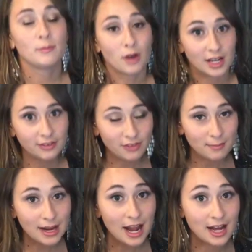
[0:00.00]
I'm running from
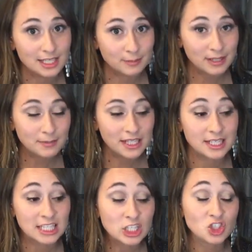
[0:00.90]
my husband
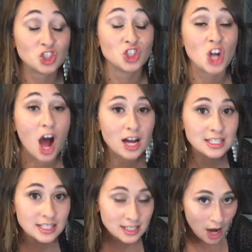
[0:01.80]
because he
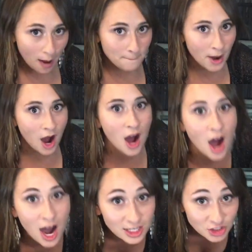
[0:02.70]
just
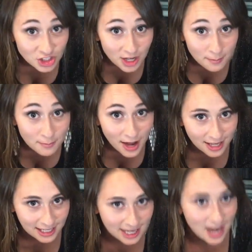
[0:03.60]
punched
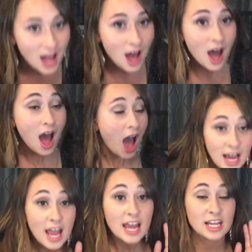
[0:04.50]
somebody.
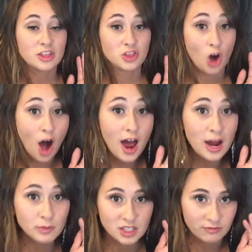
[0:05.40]
He thought
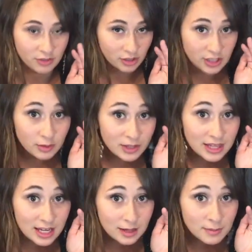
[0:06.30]
I was flirting with
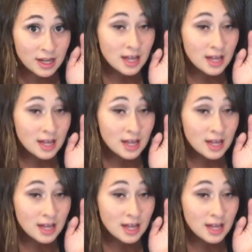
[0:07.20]
him.